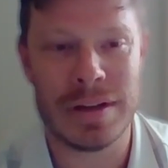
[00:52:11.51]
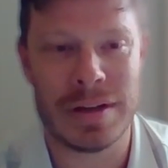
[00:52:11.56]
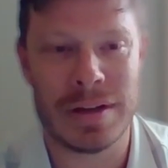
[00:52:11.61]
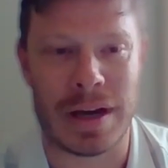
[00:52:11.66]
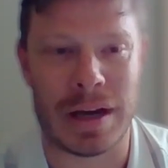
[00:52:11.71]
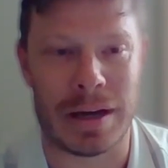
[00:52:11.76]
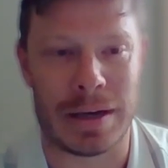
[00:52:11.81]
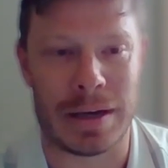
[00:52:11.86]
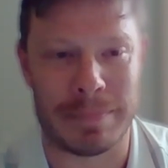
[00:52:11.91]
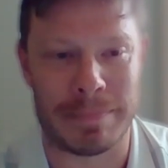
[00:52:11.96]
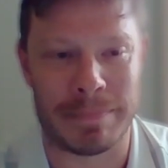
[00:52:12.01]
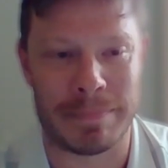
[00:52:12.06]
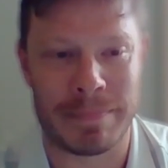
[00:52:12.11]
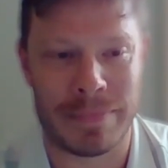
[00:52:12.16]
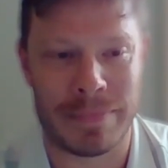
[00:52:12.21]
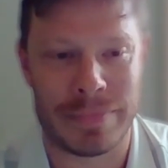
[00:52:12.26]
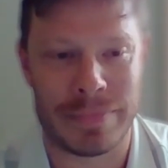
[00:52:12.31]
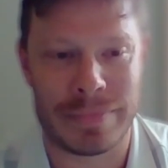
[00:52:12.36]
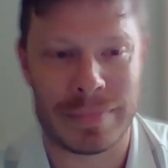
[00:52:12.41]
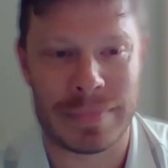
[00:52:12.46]
And
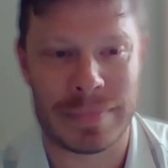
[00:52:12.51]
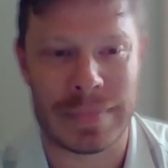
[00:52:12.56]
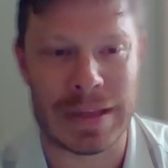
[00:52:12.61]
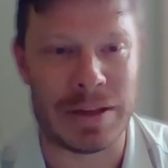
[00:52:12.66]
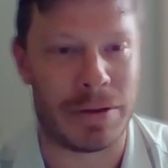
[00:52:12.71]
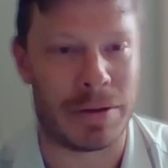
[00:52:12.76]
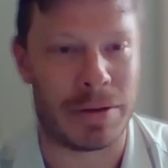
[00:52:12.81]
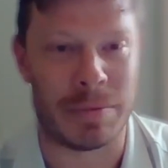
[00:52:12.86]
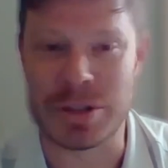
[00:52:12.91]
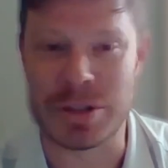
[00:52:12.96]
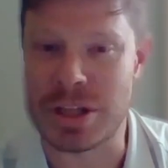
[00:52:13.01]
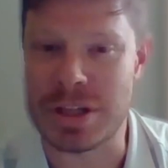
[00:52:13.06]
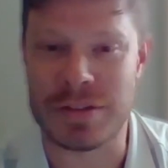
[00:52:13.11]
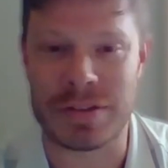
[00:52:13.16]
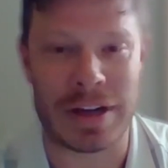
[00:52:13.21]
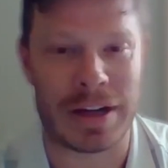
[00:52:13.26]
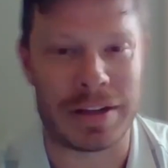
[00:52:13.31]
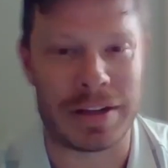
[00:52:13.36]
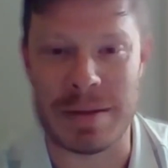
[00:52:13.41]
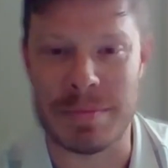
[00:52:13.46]
the machine's
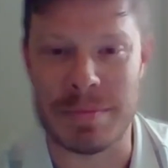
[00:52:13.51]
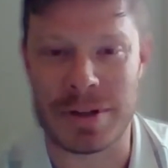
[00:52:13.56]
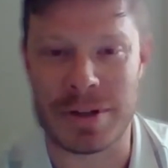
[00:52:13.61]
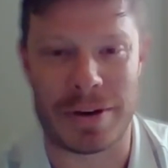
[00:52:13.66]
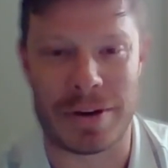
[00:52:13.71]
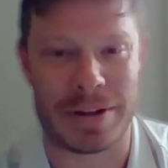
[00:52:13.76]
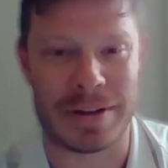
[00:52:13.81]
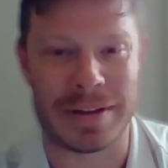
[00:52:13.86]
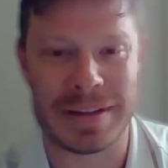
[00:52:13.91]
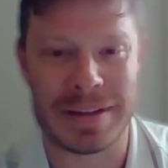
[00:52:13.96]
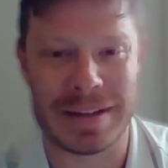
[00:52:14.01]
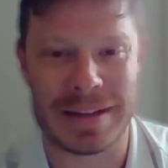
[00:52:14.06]
got to keep turning,